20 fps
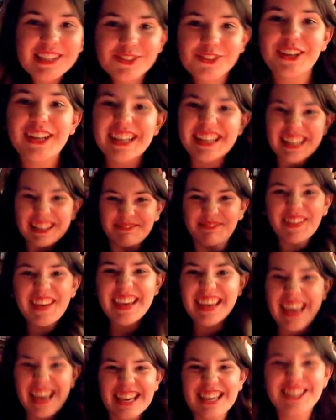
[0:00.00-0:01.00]
screen and
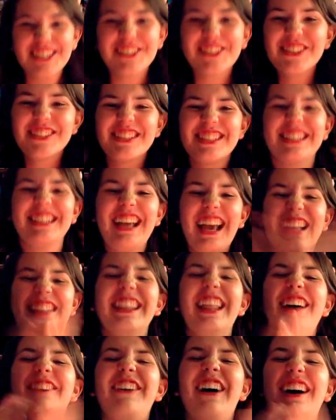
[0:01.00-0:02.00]
being huge, and I
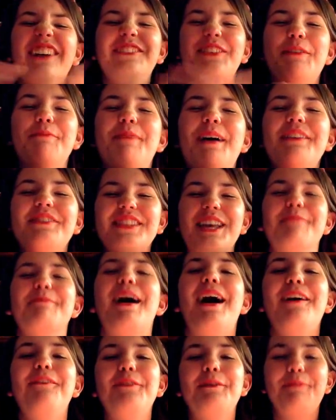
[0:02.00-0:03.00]
love Hufflepuffs. I'm
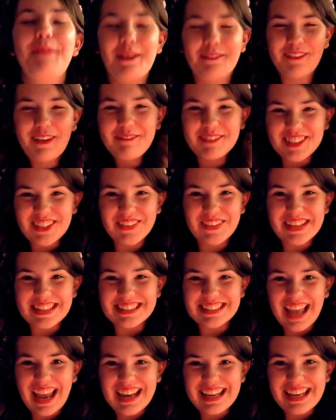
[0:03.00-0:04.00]
a Hufflepuff. I'm so
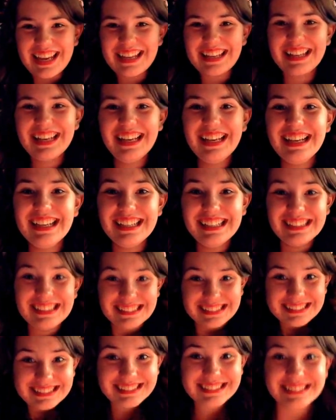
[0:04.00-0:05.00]
excited.
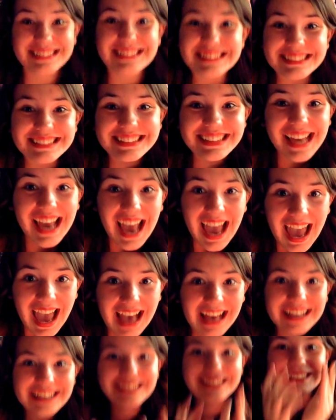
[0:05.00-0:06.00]

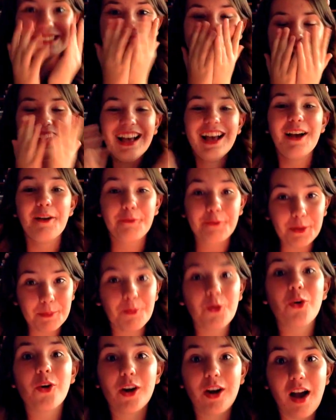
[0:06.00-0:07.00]
Yeah! For
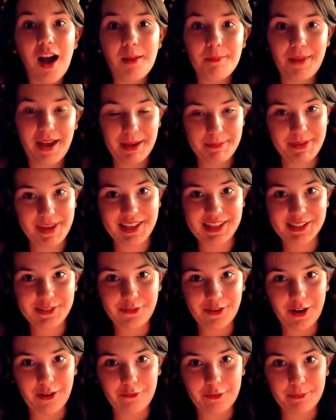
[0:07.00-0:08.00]
more on my opinions
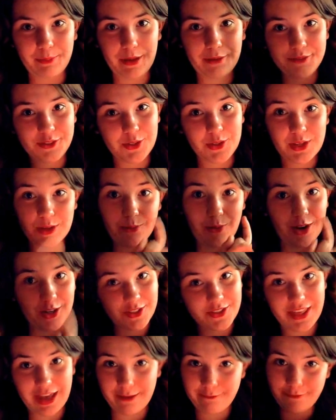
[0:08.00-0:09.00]
for Hufflepuffs, you can watch
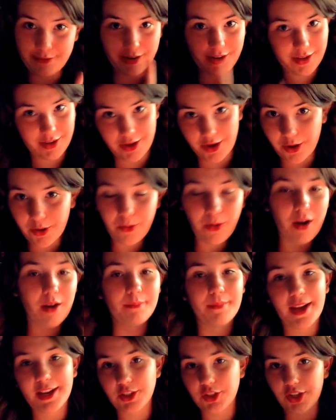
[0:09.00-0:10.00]
that video on
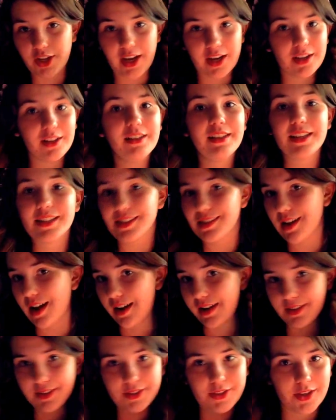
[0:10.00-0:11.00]
my channel. It's not
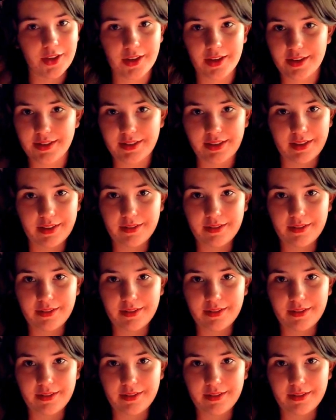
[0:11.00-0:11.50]
as good